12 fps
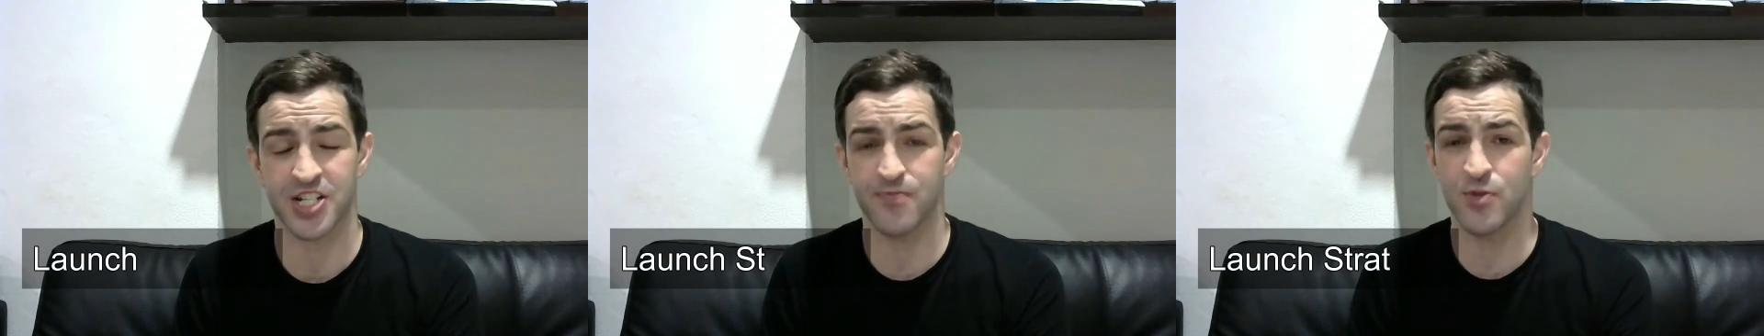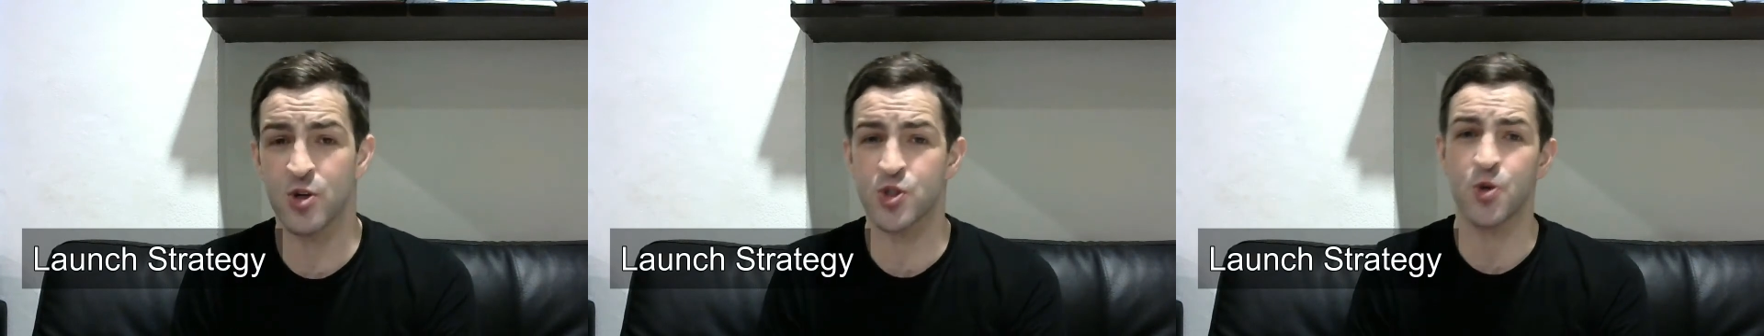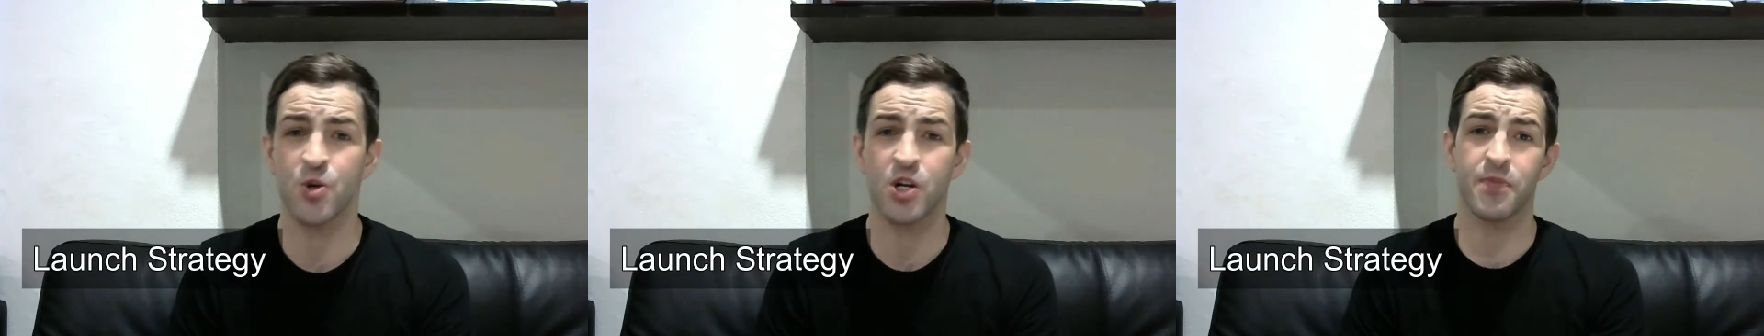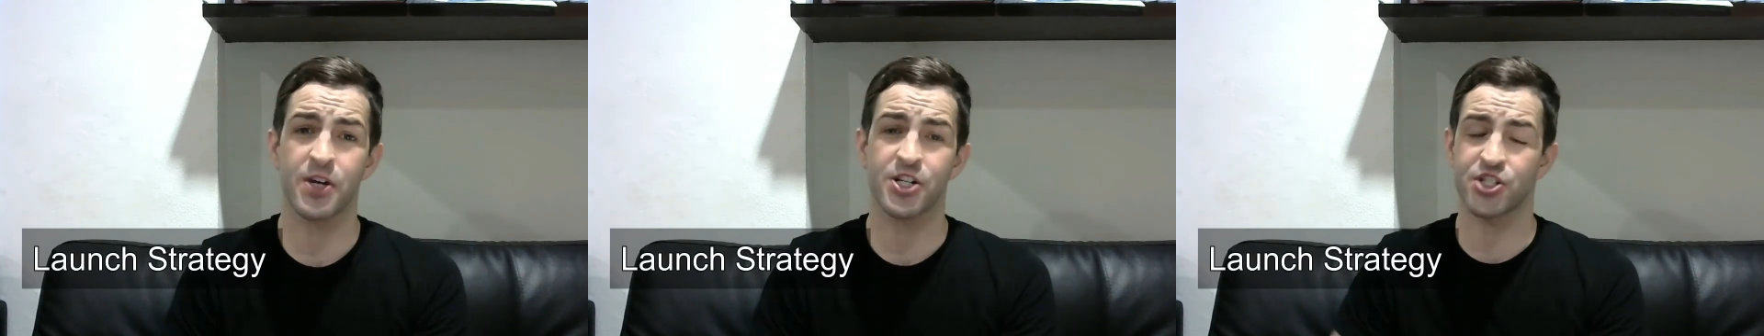I'm not talking
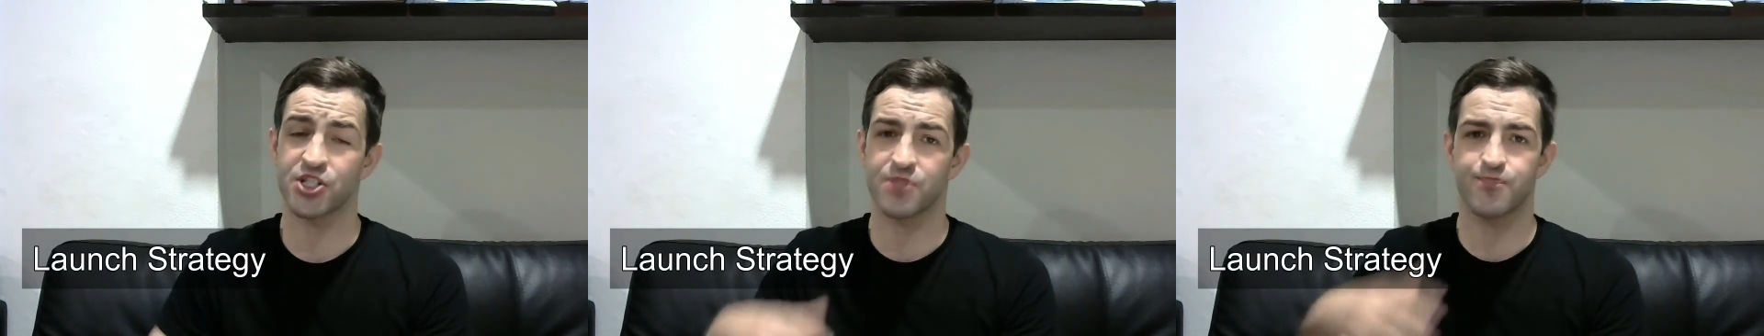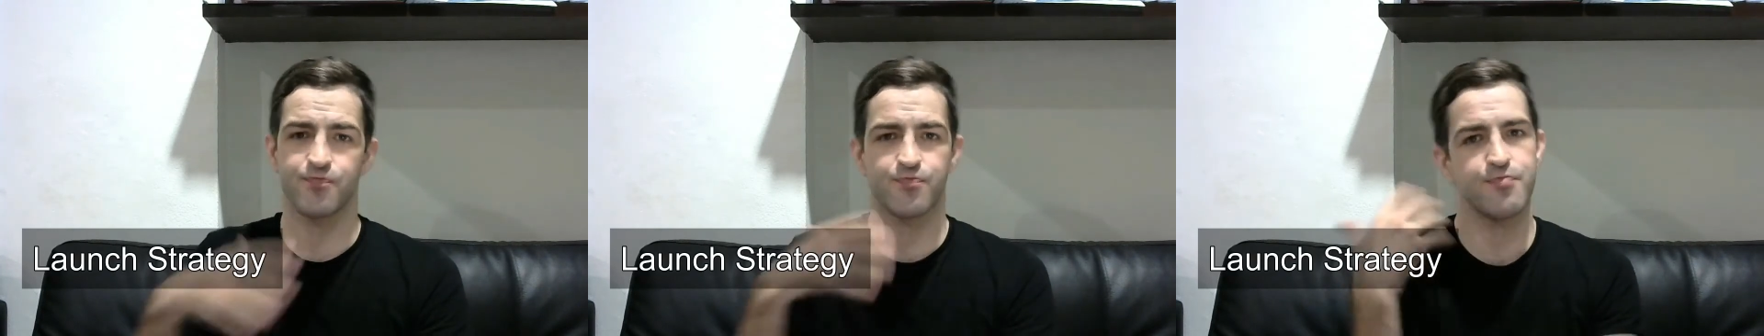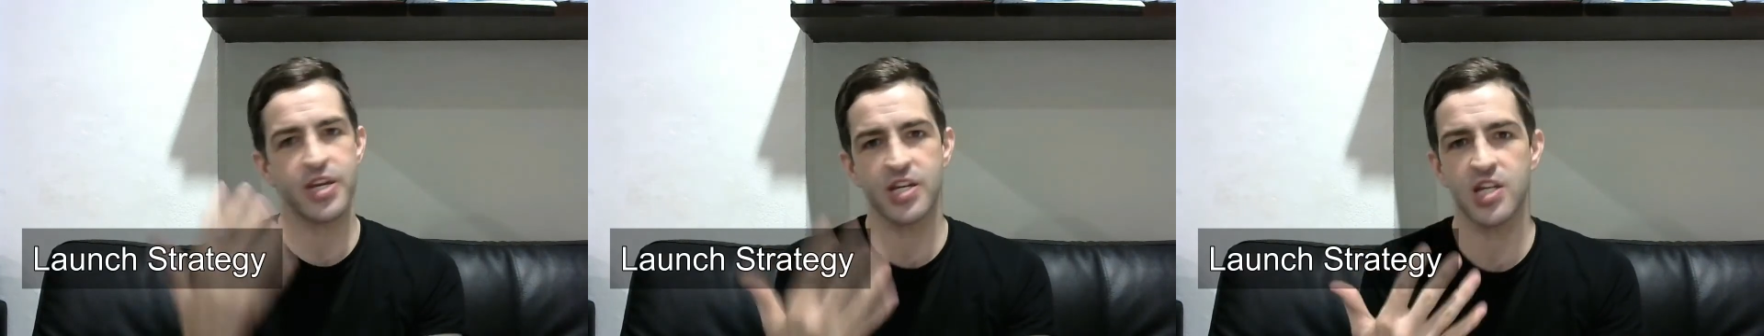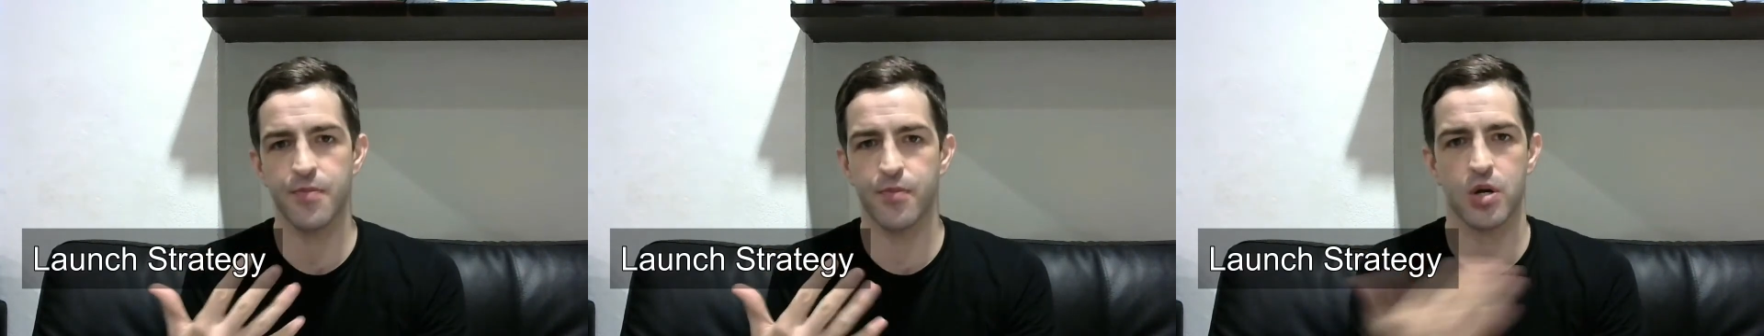about just
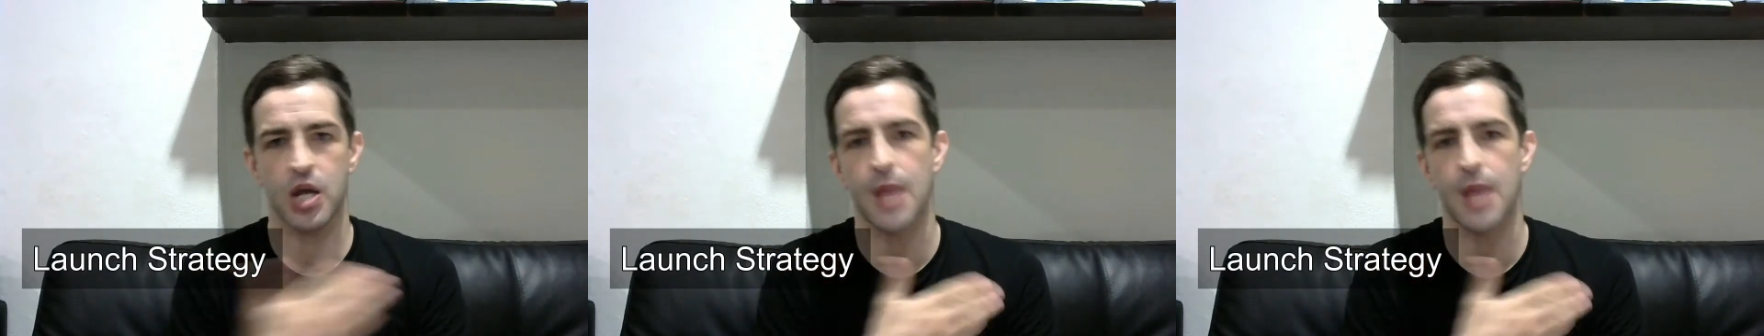making a book